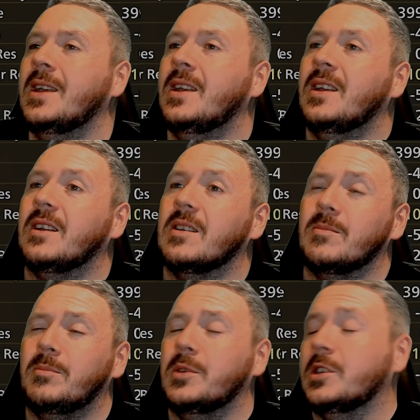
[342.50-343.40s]

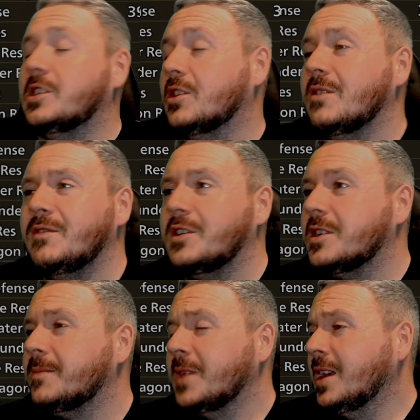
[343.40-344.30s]
But it's there for
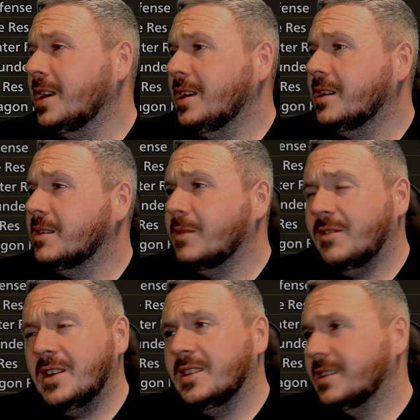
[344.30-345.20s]
you. If
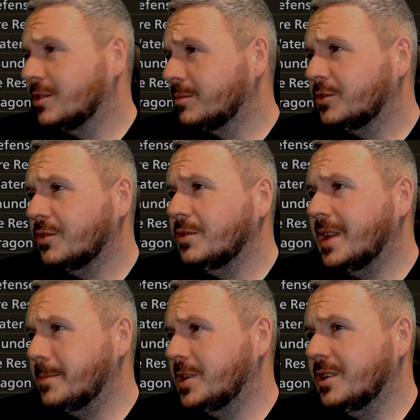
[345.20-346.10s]
anything comes through,
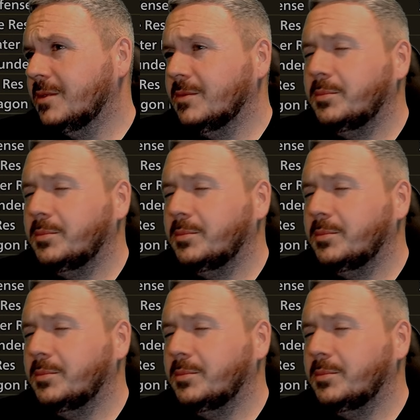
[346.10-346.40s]
let me know.